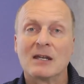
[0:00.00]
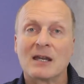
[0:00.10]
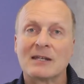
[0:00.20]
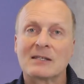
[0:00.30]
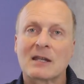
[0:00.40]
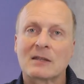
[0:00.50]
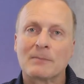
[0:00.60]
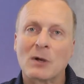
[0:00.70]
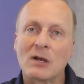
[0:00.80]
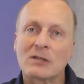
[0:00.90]
And he said, the
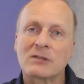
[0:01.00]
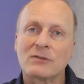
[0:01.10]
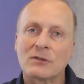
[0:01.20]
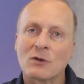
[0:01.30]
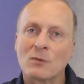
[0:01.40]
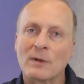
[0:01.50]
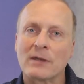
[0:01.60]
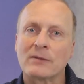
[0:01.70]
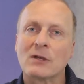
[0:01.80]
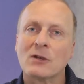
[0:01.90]
person that you're
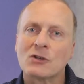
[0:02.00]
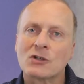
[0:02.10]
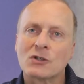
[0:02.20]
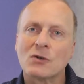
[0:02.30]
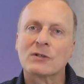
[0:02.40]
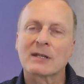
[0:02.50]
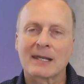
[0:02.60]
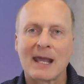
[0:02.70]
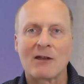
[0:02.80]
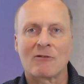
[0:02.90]
with should
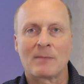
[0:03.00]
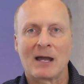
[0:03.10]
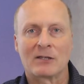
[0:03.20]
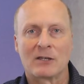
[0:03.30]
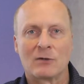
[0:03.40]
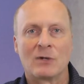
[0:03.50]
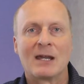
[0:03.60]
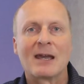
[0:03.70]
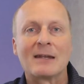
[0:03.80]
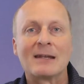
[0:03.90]
care about you
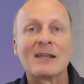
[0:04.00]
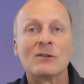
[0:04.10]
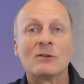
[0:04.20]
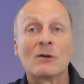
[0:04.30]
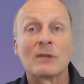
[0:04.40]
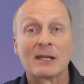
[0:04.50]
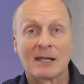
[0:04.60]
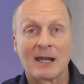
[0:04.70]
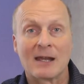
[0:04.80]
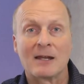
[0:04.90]
and let you know they
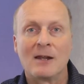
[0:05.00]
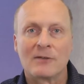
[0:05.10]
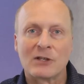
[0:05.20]
care.